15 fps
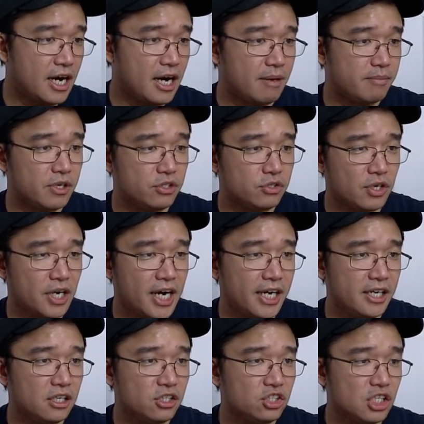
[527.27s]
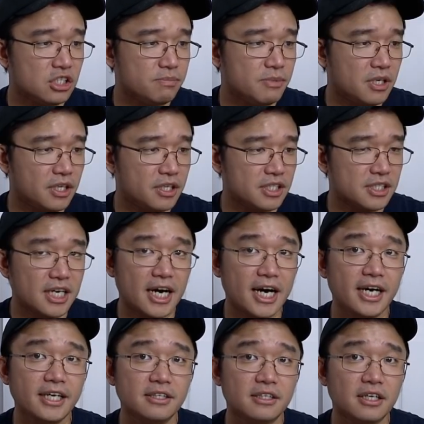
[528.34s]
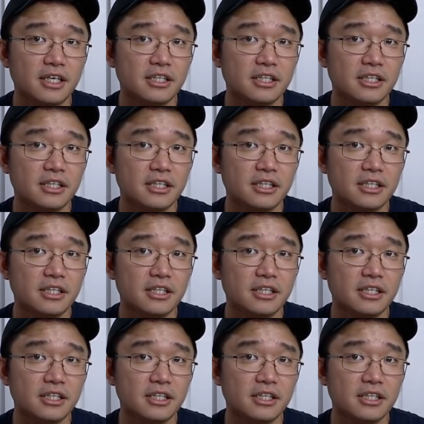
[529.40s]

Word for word: I'm gonna do a height adjustment on this guy